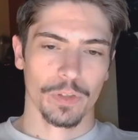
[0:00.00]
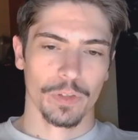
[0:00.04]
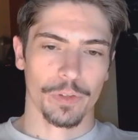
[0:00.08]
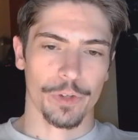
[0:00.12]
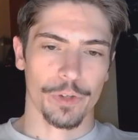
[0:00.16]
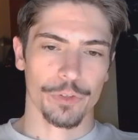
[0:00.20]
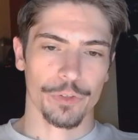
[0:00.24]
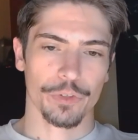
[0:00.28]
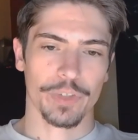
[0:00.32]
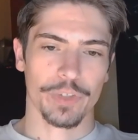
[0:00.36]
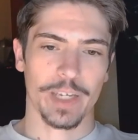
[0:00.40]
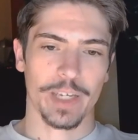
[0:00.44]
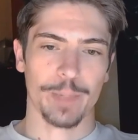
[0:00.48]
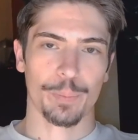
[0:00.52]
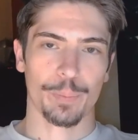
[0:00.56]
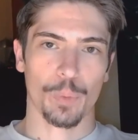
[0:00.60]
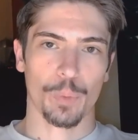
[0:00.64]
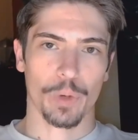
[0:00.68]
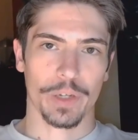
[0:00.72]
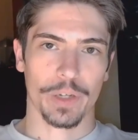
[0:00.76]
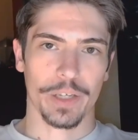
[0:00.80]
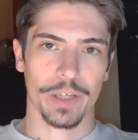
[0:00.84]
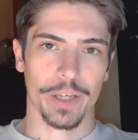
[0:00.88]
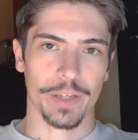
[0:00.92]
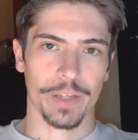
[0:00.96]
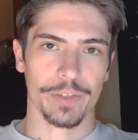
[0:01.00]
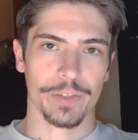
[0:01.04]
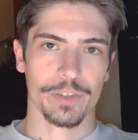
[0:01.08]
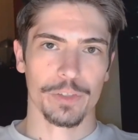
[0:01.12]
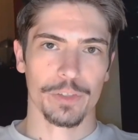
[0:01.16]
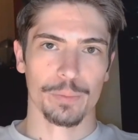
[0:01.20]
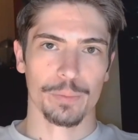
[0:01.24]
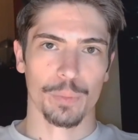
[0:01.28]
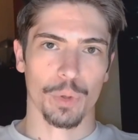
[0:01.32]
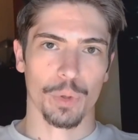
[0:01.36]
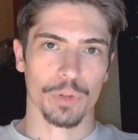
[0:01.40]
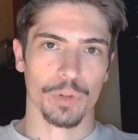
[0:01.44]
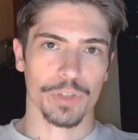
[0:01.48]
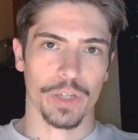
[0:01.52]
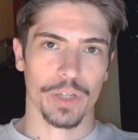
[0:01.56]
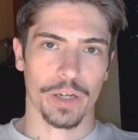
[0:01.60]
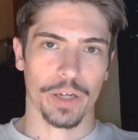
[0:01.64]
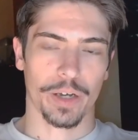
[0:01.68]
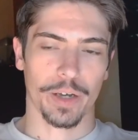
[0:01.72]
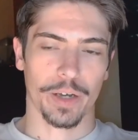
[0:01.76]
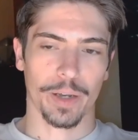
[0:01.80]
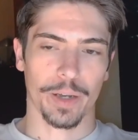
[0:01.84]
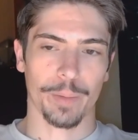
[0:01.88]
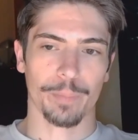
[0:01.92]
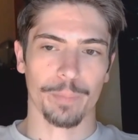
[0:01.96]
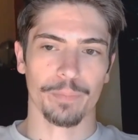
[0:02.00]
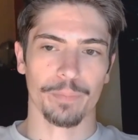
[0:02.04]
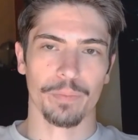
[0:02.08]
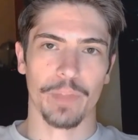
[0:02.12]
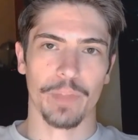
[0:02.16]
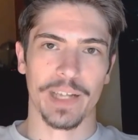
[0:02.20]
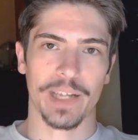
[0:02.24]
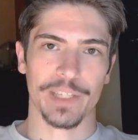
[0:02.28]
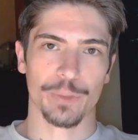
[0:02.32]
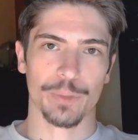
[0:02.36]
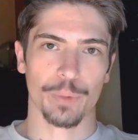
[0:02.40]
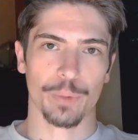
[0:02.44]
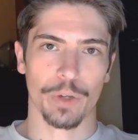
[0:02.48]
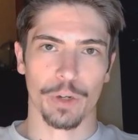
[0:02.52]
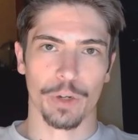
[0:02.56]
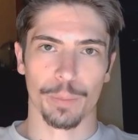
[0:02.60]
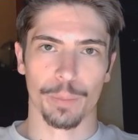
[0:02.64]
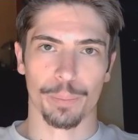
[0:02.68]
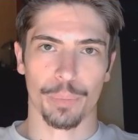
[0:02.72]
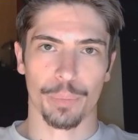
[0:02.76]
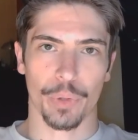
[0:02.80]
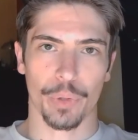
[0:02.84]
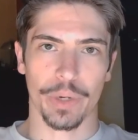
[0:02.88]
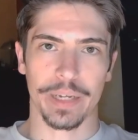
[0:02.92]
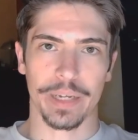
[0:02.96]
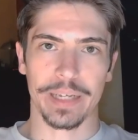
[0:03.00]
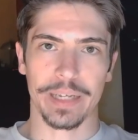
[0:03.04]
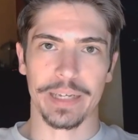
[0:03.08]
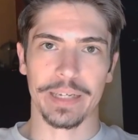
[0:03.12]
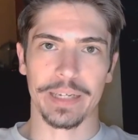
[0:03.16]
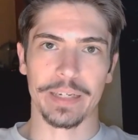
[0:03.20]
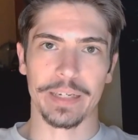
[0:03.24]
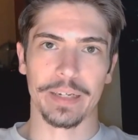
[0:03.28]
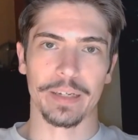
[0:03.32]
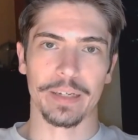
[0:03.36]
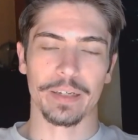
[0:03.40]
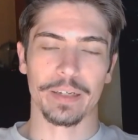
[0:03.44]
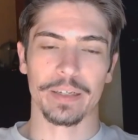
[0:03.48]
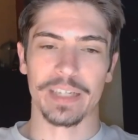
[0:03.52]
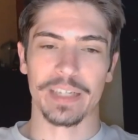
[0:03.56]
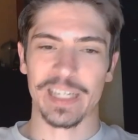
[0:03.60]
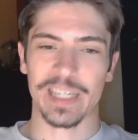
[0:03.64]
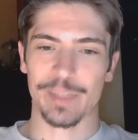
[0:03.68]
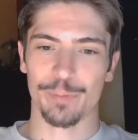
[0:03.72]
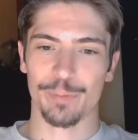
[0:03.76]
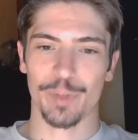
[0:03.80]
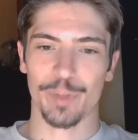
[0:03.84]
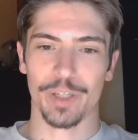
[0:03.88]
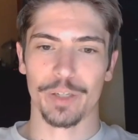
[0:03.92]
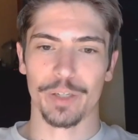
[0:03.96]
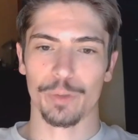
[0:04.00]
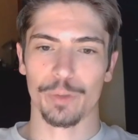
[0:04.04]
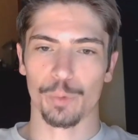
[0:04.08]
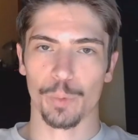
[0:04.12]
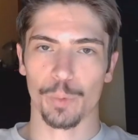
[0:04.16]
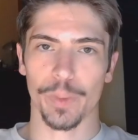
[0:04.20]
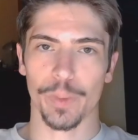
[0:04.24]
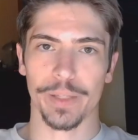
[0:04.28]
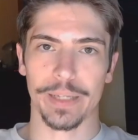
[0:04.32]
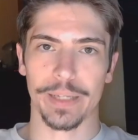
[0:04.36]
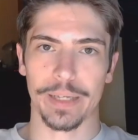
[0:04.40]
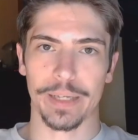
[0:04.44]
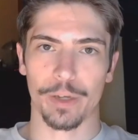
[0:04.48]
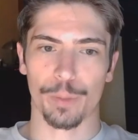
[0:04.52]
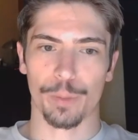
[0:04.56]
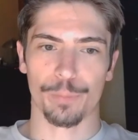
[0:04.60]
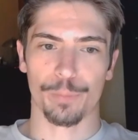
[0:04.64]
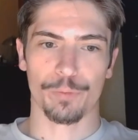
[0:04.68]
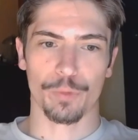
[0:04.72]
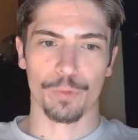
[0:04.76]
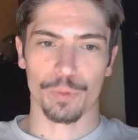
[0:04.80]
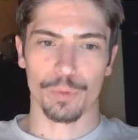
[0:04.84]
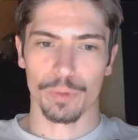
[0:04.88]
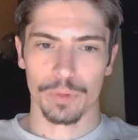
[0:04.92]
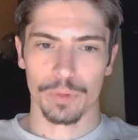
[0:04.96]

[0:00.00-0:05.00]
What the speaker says: take more heat, more time. That's where preheating can be really helpful.